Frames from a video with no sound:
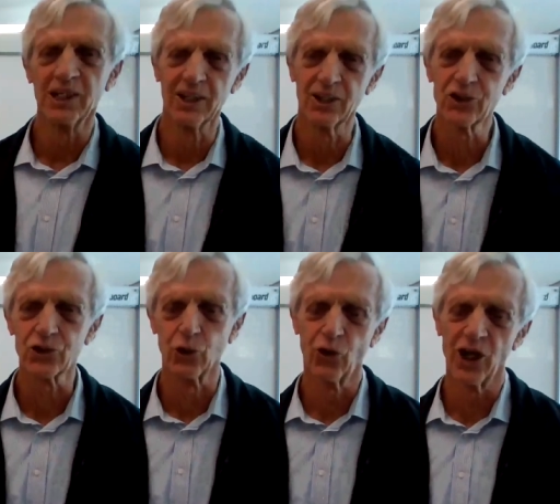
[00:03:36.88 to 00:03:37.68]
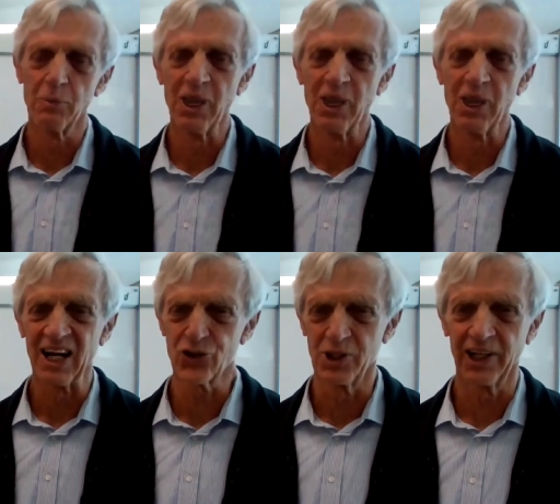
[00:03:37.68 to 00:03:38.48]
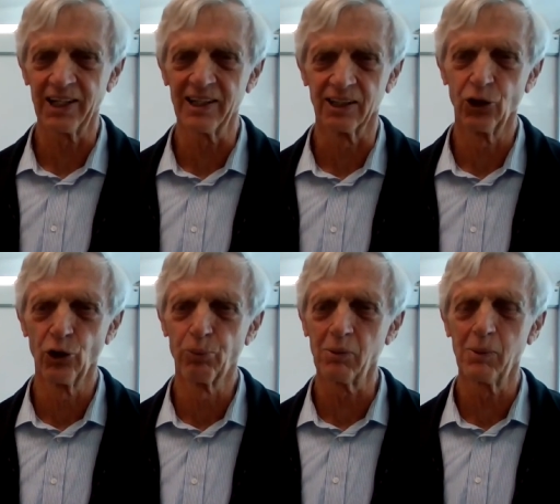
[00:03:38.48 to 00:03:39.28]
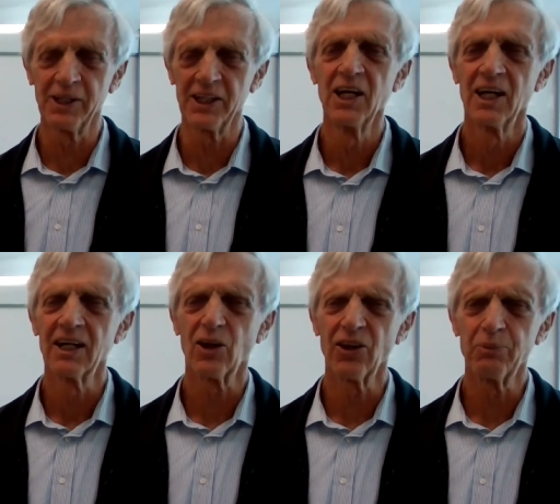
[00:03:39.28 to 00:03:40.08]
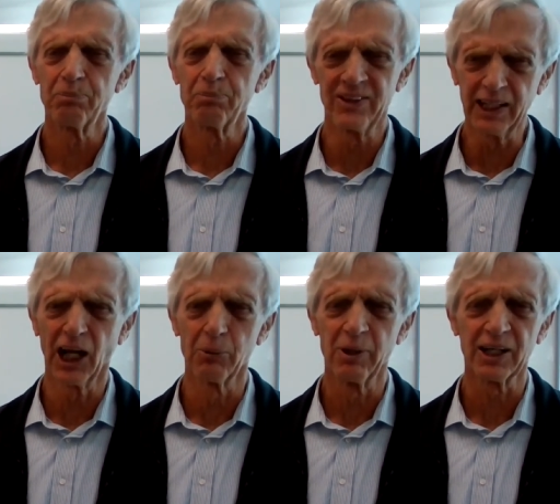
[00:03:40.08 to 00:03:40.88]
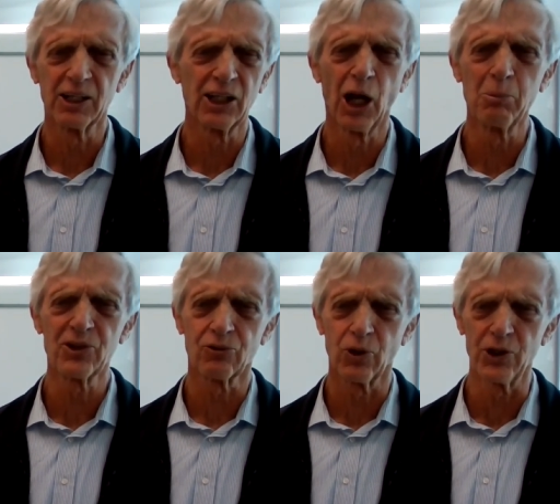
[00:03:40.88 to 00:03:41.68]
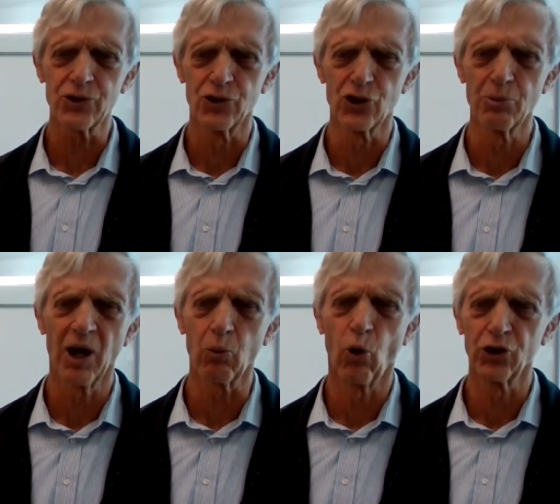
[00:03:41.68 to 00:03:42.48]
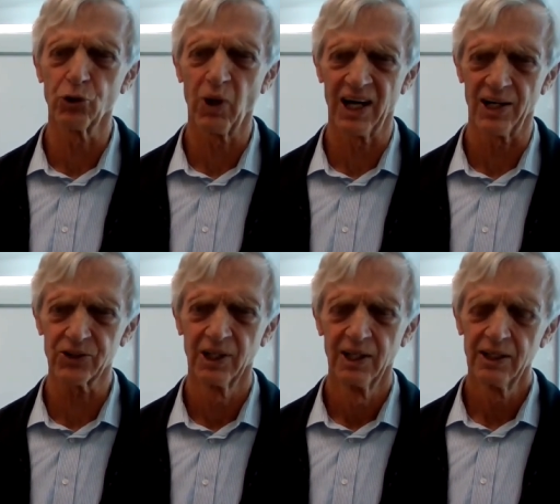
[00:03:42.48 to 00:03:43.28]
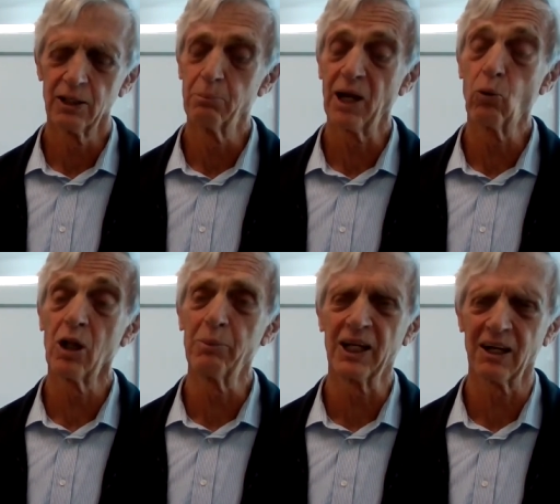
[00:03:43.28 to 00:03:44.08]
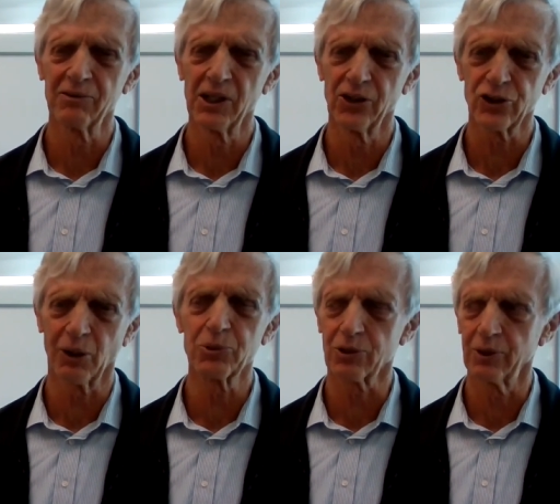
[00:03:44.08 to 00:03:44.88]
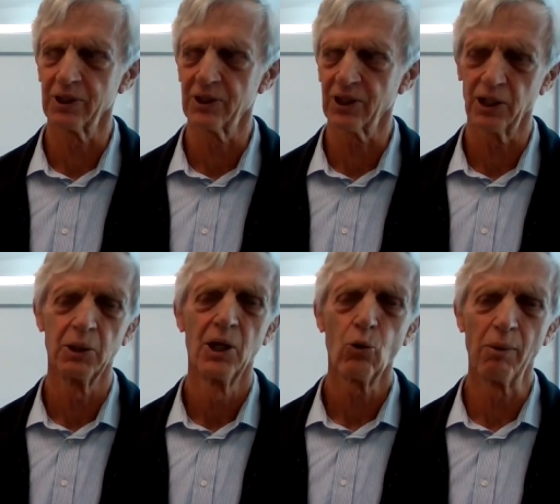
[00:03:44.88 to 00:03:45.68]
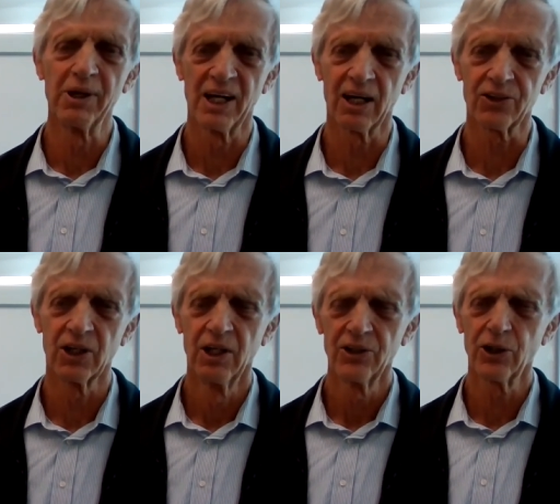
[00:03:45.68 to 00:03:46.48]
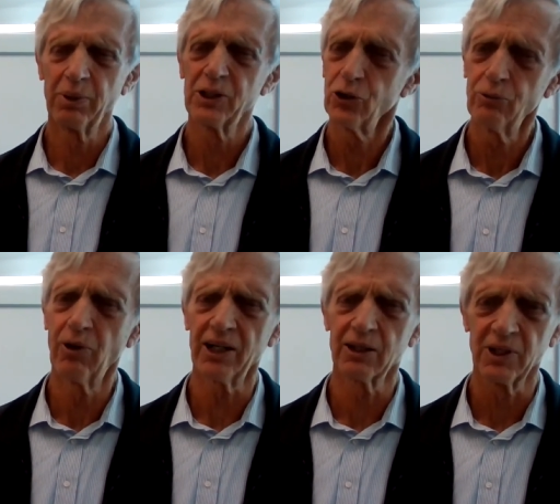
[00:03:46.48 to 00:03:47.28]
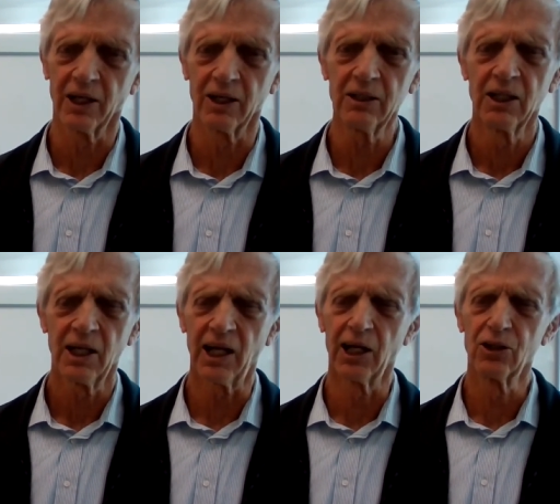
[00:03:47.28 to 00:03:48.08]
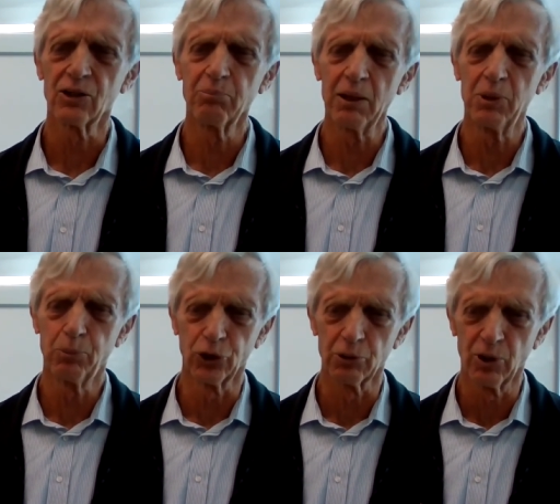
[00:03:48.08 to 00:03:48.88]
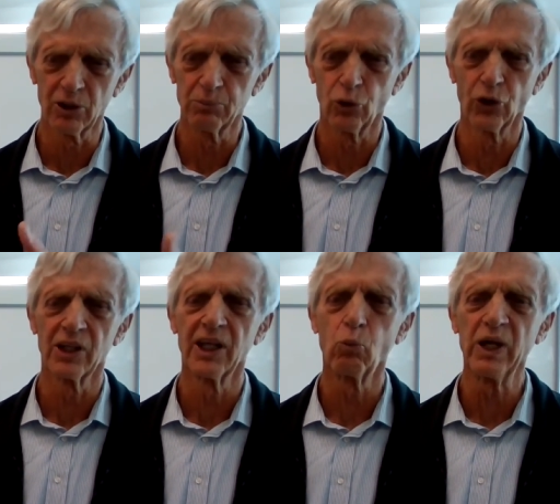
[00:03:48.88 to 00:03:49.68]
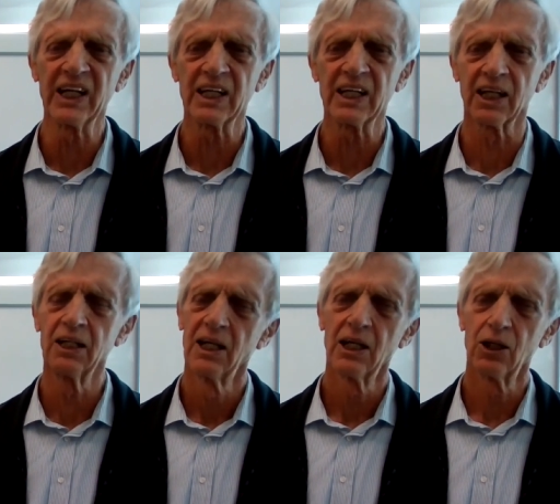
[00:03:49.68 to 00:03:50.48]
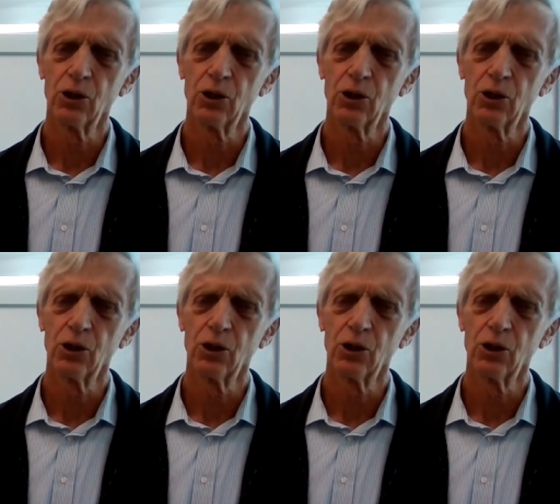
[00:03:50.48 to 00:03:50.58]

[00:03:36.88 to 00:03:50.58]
doing this story about history taking, you'll probably be thinking about numbers of questions you might want to ask that may well be covered in the subsequent uh, webinars. So, but do write them down and maybe put them on board, and then we can